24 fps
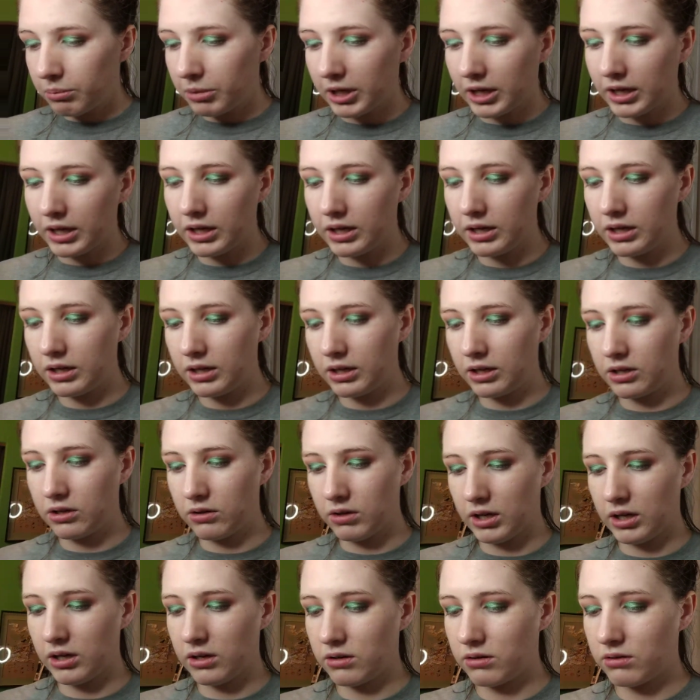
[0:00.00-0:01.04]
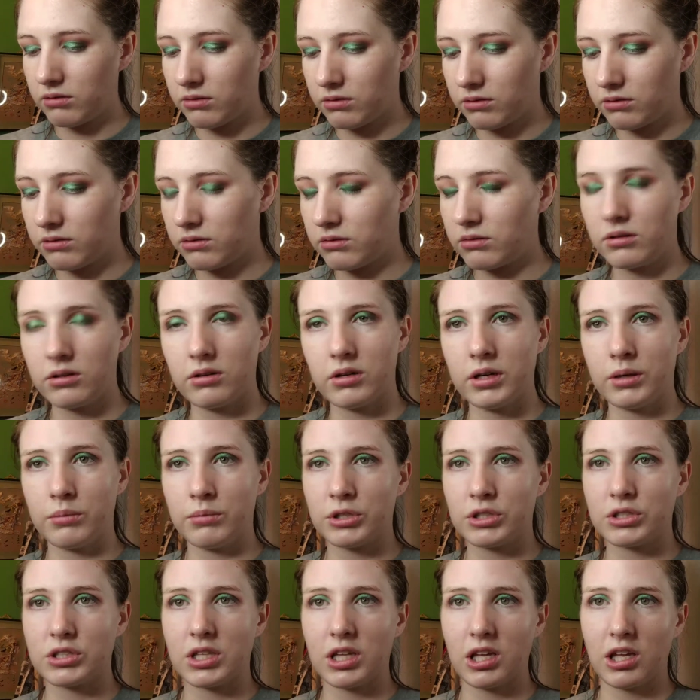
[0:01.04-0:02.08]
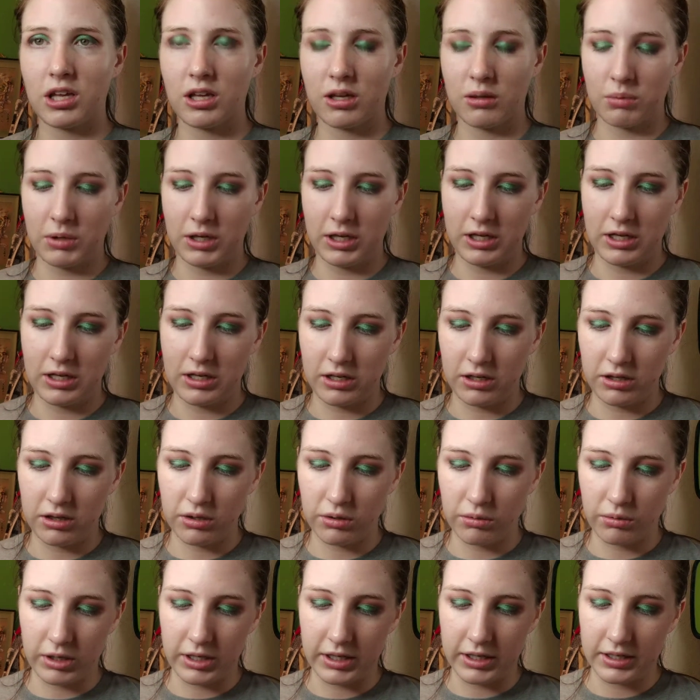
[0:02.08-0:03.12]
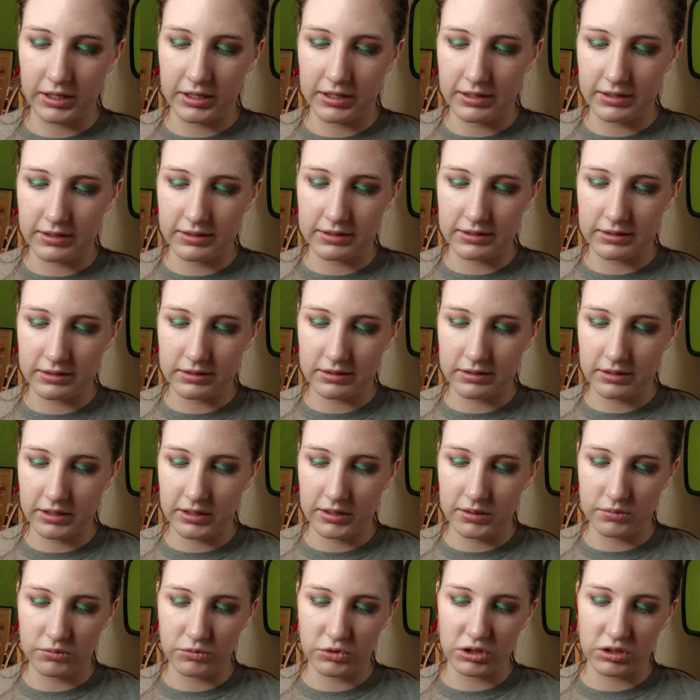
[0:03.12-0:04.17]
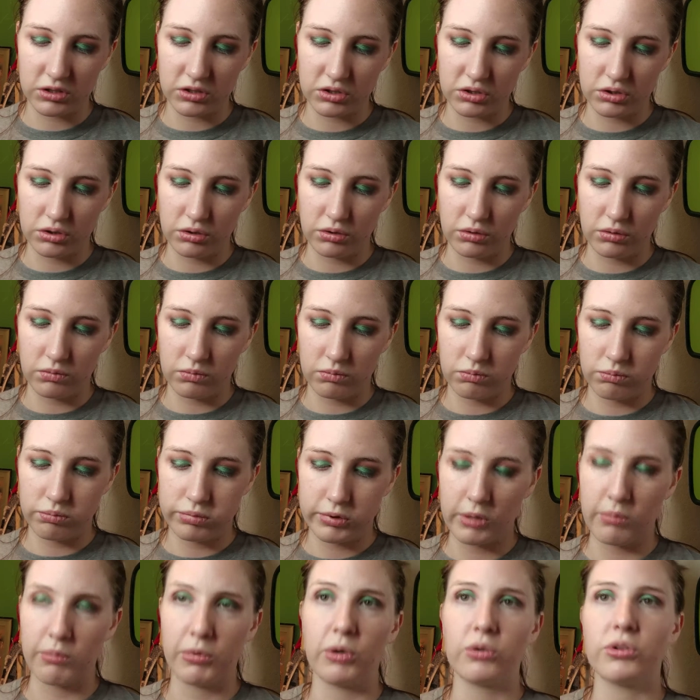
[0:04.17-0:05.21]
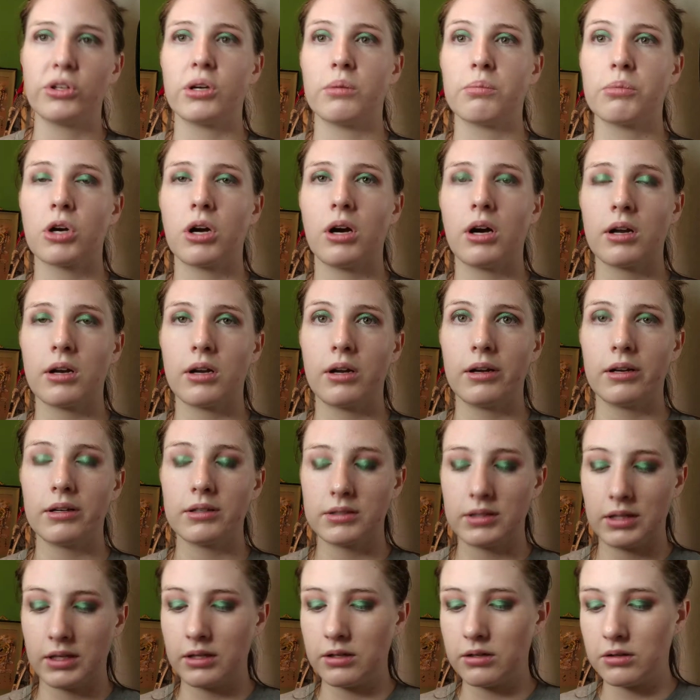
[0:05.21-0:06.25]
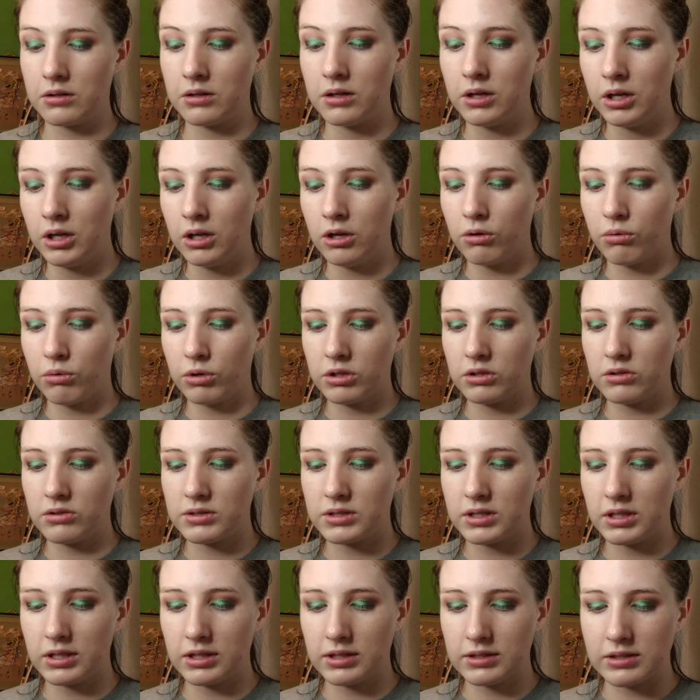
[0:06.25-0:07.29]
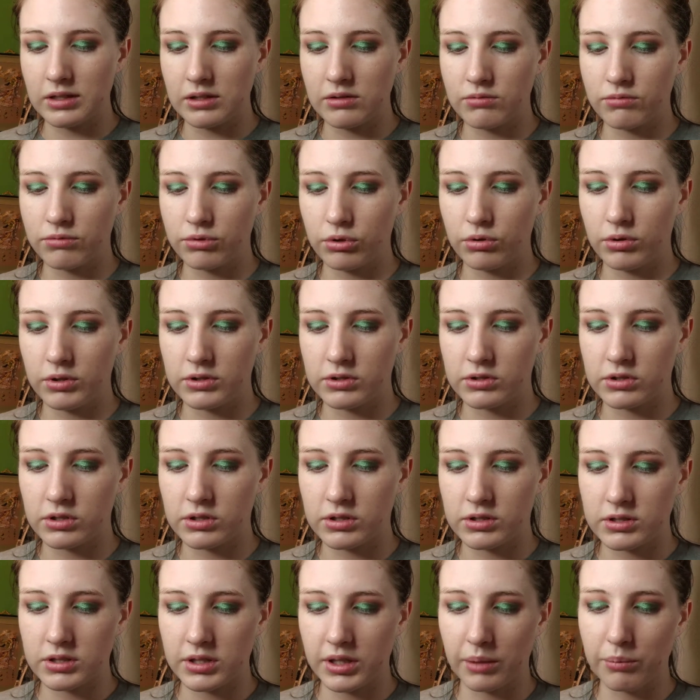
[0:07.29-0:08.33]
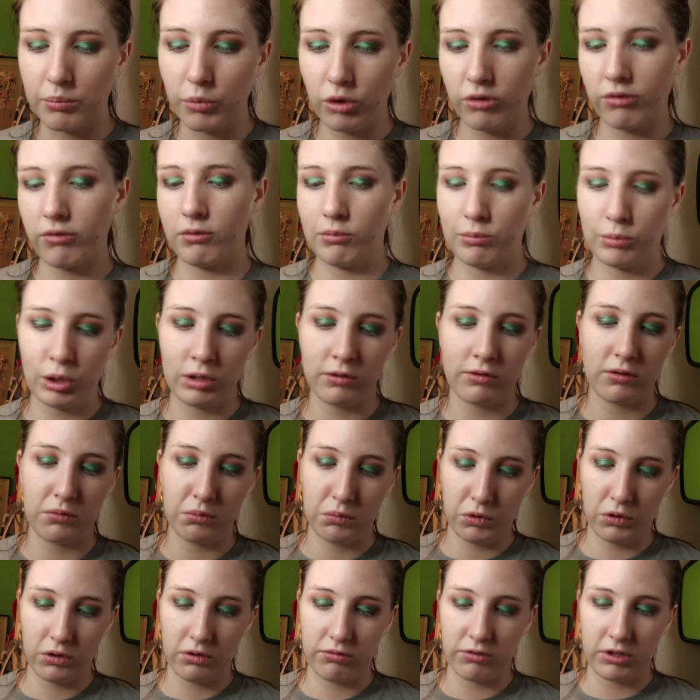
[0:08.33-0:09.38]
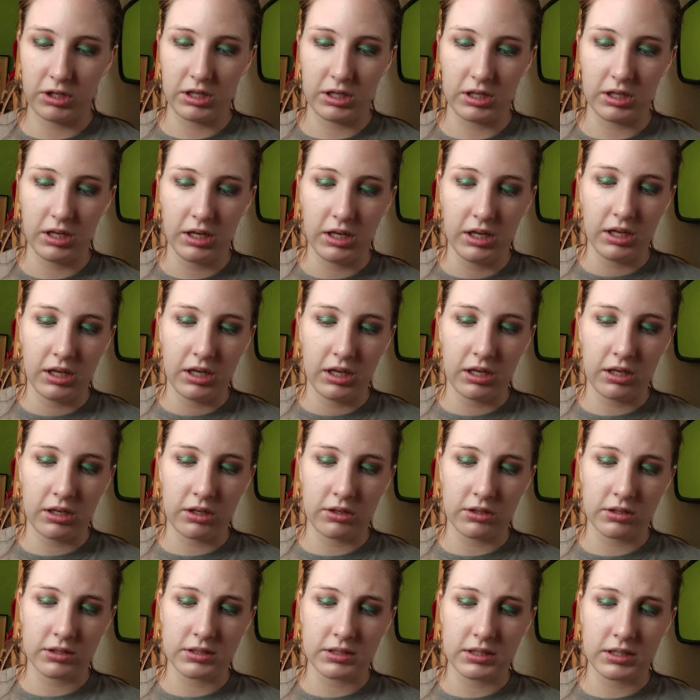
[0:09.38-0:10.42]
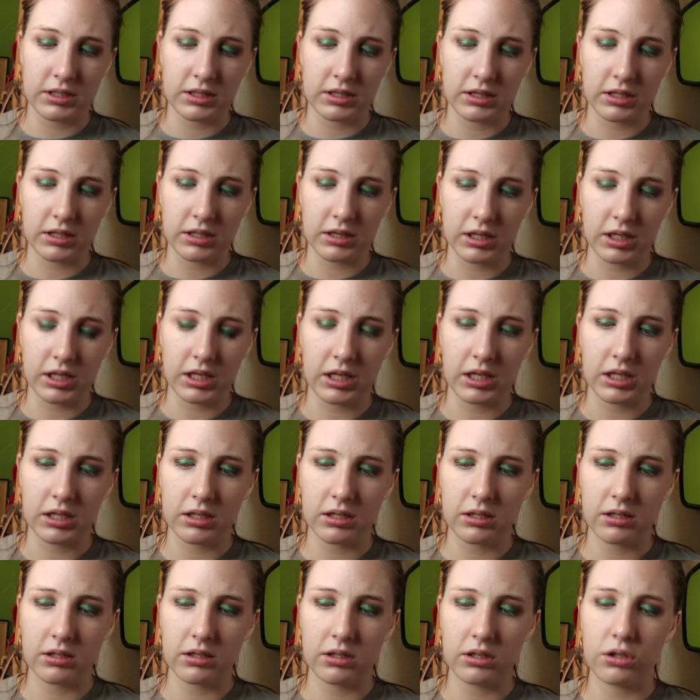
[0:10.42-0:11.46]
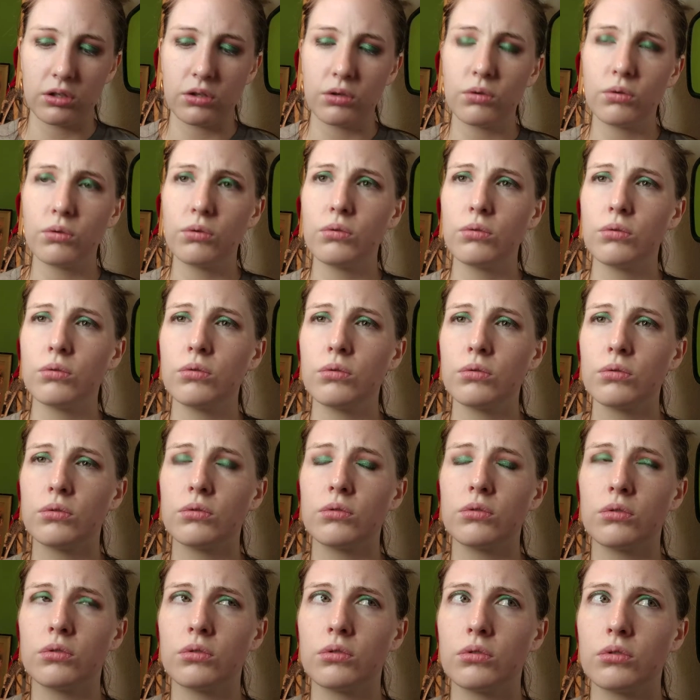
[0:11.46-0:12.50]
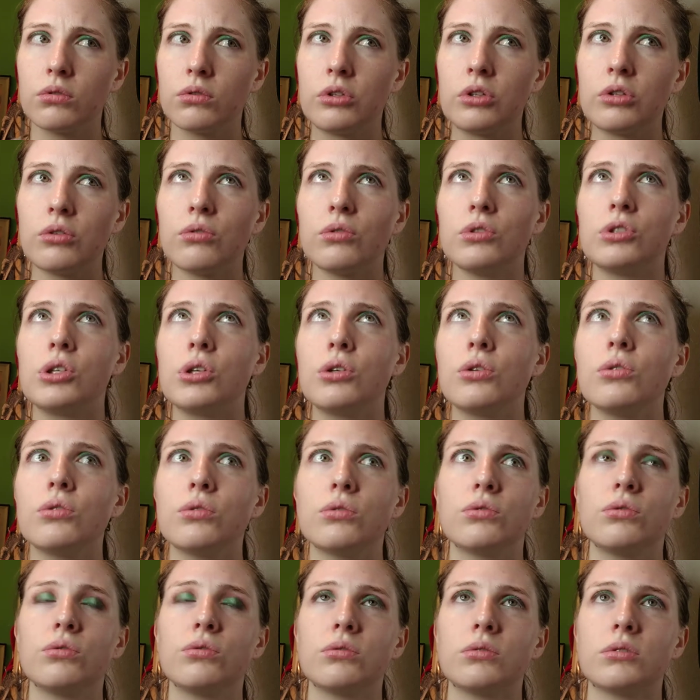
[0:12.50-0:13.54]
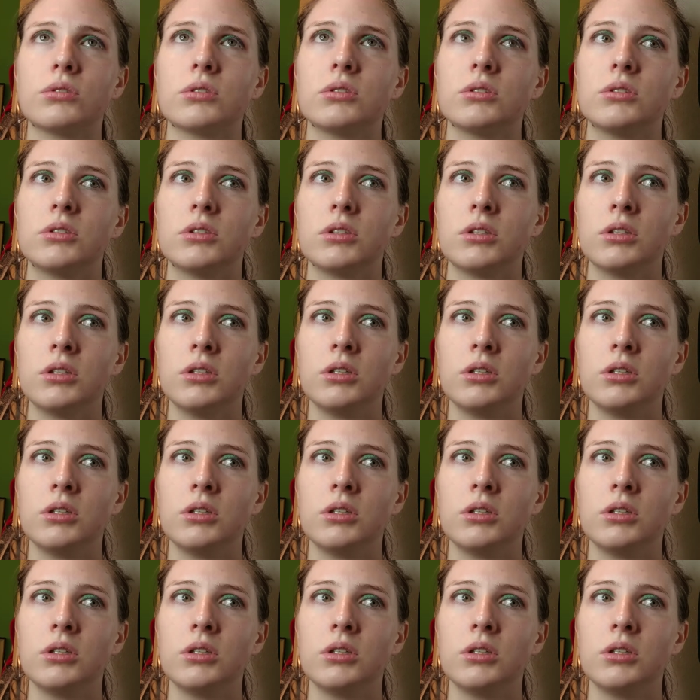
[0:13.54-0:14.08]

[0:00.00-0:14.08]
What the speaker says: but I don't know how much they get paid otherwise, just to promote their products. And when you see these influencers like Morphe, and you're sitting there like, you use